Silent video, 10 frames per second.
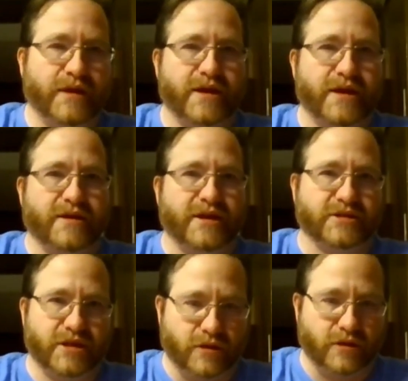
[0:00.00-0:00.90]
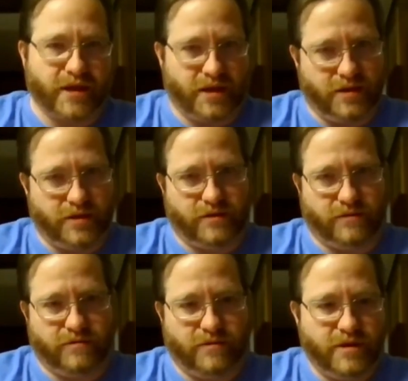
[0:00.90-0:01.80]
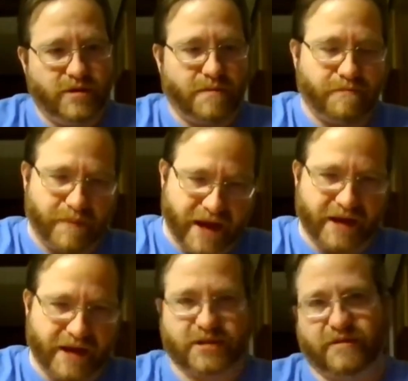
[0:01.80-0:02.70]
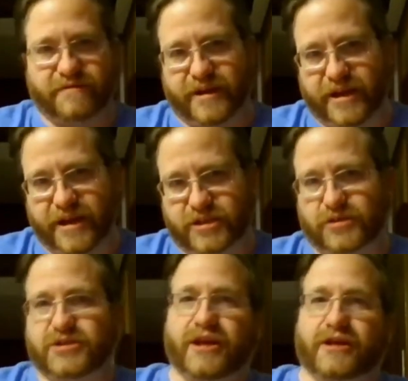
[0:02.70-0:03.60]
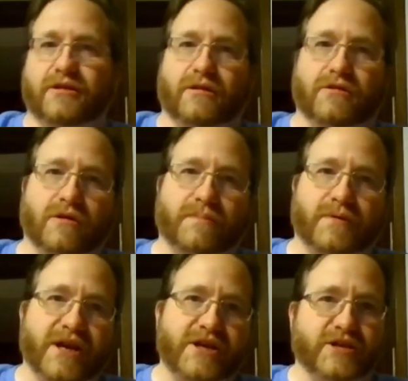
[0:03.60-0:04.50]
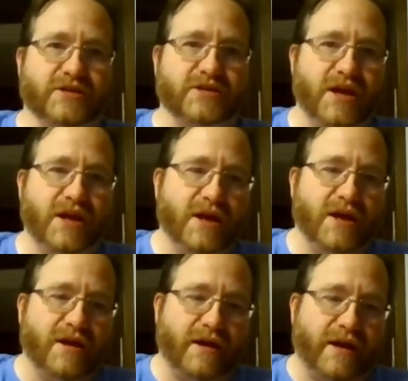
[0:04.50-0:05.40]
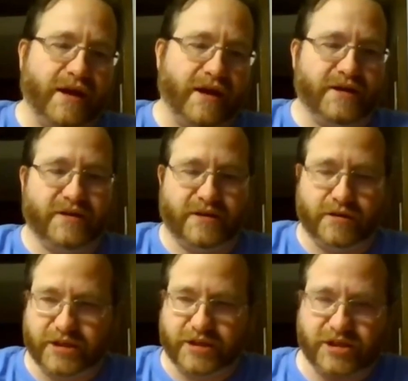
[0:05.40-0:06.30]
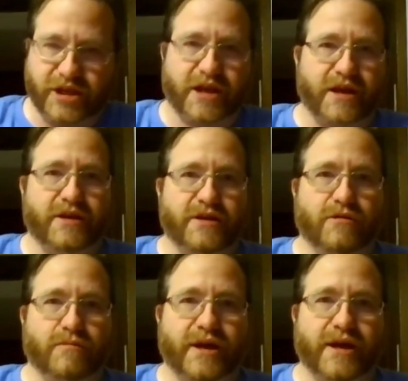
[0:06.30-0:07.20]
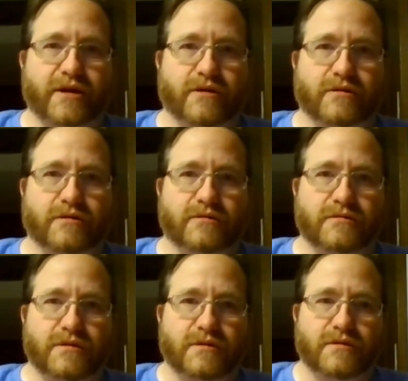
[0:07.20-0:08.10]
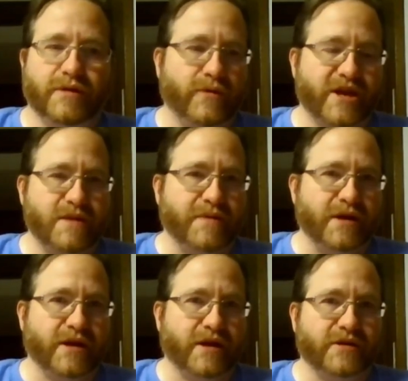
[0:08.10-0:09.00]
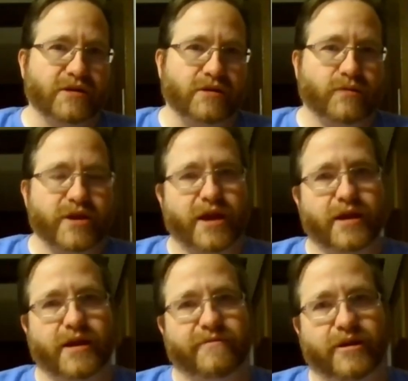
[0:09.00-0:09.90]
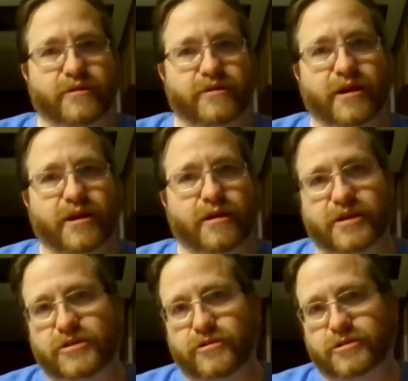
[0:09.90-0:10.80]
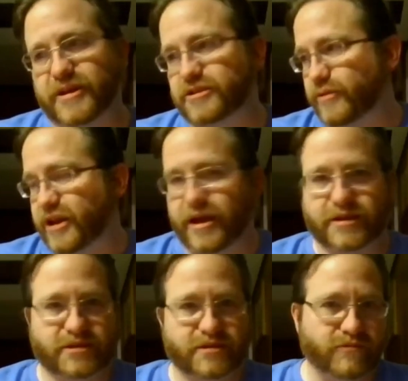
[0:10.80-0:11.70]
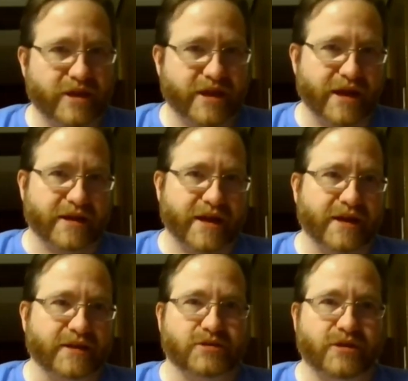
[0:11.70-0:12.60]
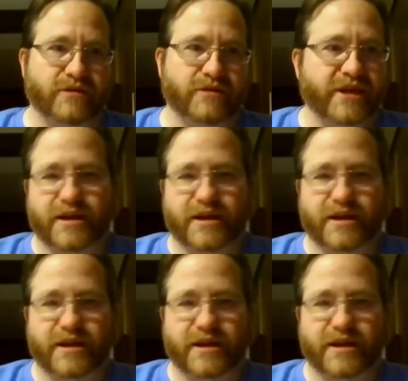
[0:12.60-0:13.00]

that's going into banks and the financial sector and corporations, and they're just sinking it into a black hole. But we keep on getting told we can't have health care, that's too expensive. We can't cancel student debt